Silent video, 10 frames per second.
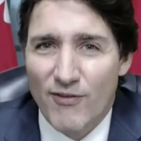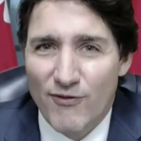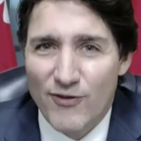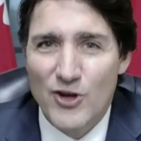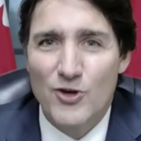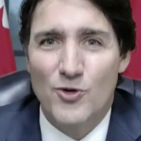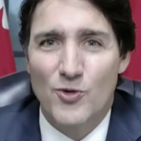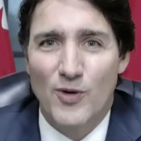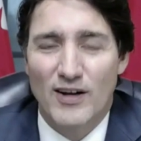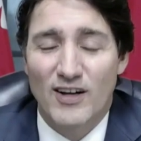
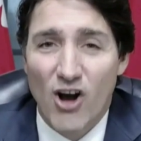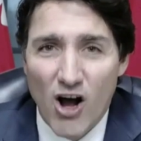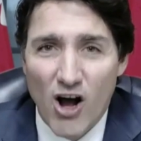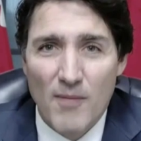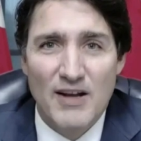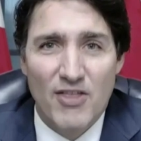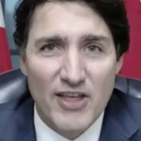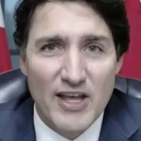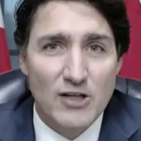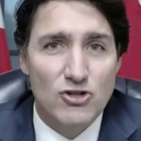few common
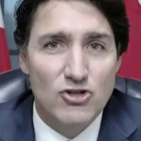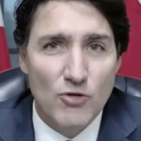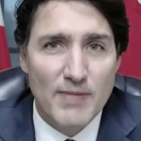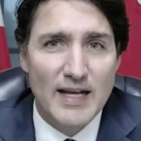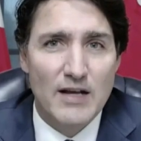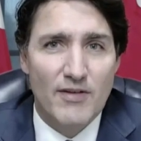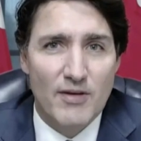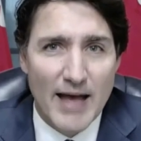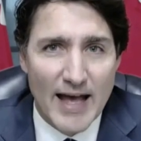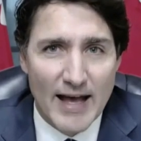things so many
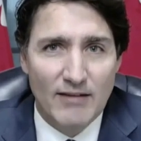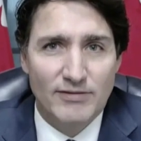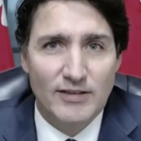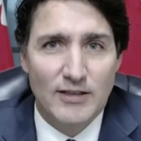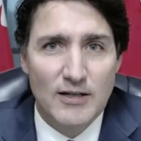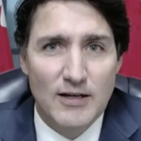of them have